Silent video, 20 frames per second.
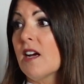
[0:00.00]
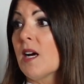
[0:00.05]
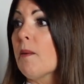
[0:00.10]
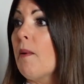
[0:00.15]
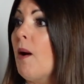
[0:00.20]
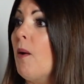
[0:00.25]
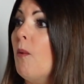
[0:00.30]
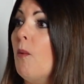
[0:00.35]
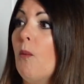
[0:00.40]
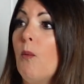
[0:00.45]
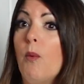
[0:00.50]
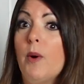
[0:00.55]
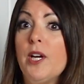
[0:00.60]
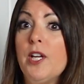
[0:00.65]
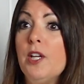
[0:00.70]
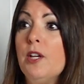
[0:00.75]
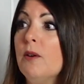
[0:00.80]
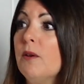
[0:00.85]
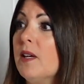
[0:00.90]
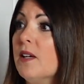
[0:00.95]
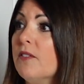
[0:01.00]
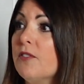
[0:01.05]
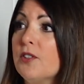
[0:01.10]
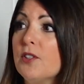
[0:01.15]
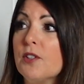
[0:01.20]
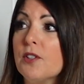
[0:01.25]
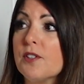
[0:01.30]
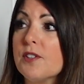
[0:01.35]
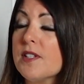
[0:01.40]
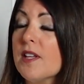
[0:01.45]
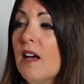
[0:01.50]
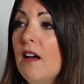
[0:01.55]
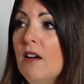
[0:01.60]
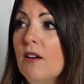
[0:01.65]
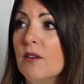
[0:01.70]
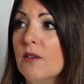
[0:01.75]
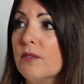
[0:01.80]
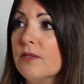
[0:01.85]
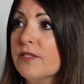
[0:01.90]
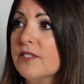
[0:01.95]
talk about what do you give to
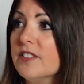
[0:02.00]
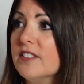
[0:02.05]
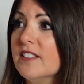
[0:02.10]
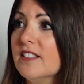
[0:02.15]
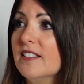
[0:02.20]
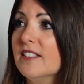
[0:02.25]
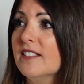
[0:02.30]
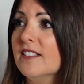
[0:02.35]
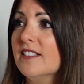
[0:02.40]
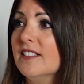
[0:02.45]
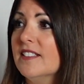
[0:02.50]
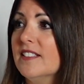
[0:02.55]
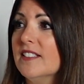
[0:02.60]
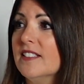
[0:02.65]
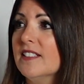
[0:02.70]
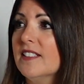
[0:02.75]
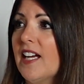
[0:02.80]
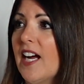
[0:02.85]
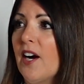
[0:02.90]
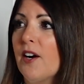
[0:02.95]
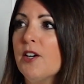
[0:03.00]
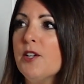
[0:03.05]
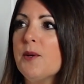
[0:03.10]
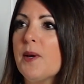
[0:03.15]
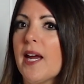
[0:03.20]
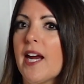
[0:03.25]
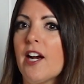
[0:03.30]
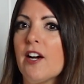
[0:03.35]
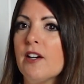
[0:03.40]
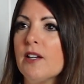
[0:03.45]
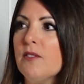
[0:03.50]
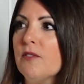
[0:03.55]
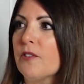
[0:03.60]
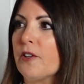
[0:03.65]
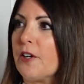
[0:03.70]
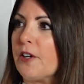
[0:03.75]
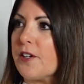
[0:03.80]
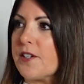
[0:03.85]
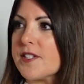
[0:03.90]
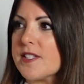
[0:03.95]
yourself? How are you caring
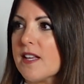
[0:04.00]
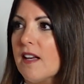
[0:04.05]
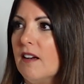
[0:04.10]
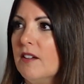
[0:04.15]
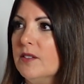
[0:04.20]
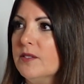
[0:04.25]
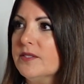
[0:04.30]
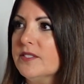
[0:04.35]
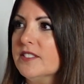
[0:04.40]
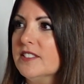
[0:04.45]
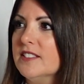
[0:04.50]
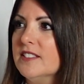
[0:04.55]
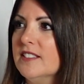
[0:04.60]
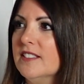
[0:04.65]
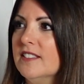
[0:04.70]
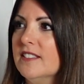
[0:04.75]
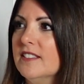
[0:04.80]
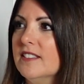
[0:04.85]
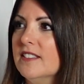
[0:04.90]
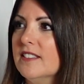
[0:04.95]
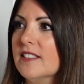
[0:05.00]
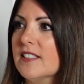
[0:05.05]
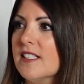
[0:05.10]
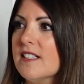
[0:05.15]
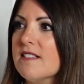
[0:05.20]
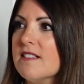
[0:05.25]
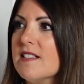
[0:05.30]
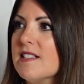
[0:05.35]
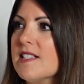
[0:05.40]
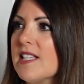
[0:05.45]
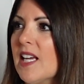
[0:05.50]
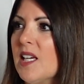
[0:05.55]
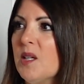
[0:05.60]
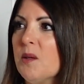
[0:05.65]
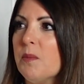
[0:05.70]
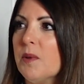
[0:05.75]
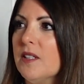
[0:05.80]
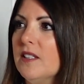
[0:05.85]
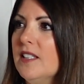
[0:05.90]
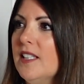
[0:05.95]
for yourself? because
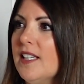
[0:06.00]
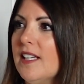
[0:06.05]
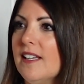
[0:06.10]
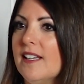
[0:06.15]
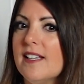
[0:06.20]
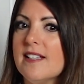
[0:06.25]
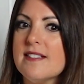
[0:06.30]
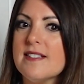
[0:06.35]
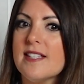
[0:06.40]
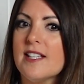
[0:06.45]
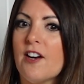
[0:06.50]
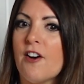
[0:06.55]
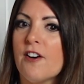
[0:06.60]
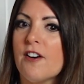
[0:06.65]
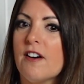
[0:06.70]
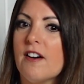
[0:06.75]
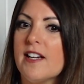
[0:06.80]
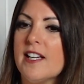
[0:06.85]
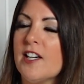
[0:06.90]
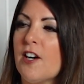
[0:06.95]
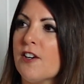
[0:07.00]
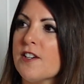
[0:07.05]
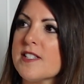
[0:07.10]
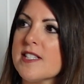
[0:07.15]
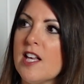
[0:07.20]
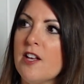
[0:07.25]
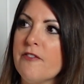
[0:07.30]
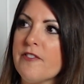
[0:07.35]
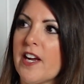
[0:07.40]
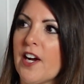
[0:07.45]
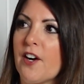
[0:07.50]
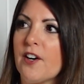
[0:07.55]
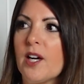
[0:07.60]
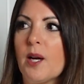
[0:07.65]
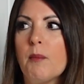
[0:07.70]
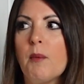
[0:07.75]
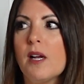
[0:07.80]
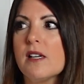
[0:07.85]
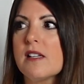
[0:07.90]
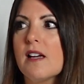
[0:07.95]
sustainability is in our in our self-care and
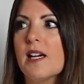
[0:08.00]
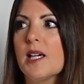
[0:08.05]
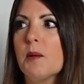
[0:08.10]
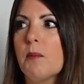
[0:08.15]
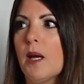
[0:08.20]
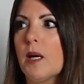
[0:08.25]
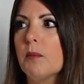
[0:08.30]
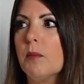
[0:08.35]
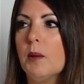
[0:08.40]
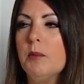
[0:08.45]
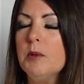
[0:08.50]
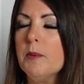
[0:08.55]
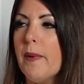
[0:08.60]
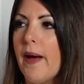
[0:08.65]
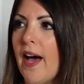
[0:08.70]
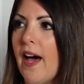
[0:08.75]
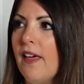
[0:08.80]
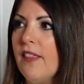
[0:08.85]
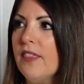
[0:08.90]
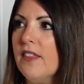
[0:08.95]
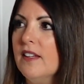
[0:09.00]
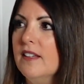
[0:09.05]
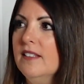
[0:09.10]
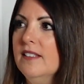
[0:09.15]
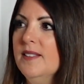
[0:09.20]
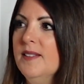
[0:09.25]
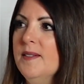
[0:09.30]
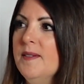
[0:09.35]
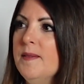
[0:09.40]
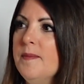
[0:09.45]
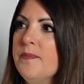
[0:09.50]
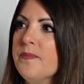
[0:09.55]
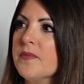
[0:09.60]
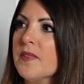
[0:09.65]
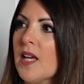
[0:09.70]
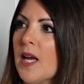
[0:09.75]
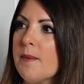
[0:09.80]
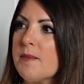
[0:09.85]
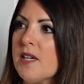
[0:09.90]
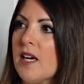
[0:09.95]
i'm not talking about a bubble bath right
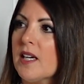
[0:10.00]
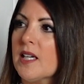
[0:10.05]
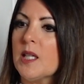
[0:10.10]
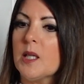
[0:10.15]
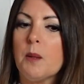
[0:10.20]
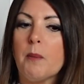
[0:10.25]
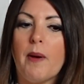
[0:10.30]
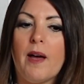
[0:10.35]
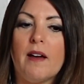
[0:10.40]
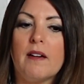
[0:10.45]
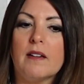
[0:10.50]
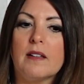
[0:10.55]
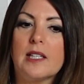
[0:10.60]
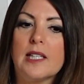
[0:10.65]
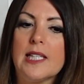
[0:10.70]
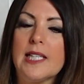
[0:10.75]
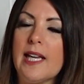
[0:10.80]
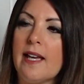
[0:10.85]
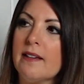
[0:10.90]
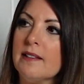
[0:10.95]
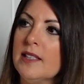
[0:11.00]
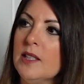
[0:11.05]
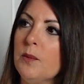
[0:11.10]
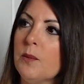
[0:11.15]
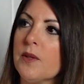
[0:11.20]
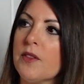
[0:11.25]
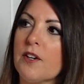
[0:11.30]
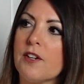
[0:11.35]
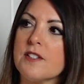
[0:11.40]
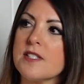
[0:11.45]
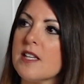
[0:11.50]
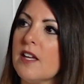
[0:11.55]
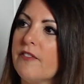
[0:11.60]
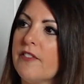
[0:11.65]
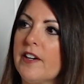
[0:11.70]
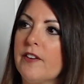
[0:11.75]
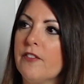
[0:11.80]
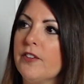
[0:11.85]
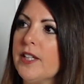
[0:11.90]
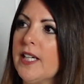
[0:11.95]
i'm talking about connecting with ourself
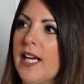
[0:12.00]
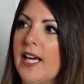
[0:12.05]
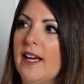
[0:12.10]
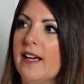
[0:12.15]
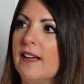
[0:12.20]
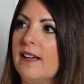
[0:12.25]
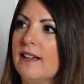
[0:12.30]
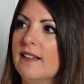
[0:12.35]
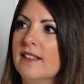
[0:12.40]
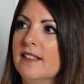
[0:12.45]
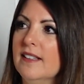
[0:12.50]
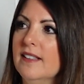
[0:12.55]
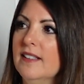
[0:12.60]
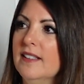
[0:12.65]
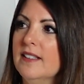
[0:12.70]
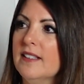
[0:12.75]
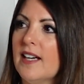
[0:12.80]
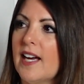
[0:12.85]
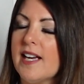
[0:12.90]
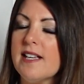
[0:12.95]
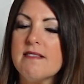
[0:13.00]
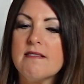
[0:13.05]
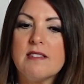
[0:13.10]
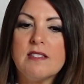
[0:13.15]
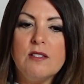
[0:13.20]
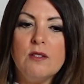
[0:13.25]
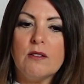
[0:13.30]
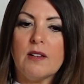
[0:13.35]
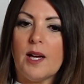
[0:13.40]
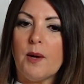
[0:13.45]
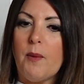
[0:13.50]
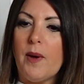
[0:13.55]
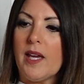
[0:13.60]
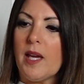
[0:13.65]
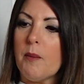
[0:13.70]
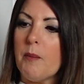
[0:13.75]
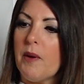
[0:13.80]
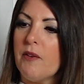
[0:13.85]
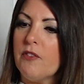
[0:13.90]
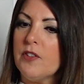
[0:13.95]
every day i still i wake
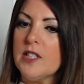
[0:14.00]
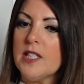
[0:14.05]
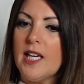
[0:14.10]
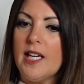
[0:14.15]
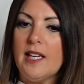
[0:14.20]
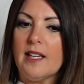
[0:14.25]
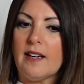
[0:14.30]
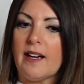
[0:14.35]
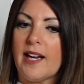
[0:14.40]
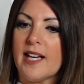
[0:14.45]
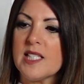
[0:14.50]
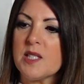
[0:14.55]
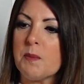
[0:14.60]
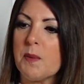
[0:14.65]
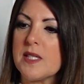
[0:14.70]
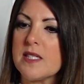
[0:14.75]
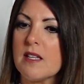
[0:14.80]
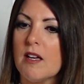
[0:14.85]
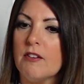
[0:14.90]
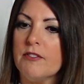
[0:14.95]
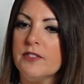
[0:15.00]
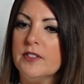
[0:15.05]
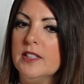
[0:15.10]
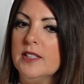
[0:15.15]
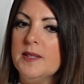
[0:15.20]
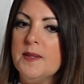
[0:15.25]
up every day and i ask myself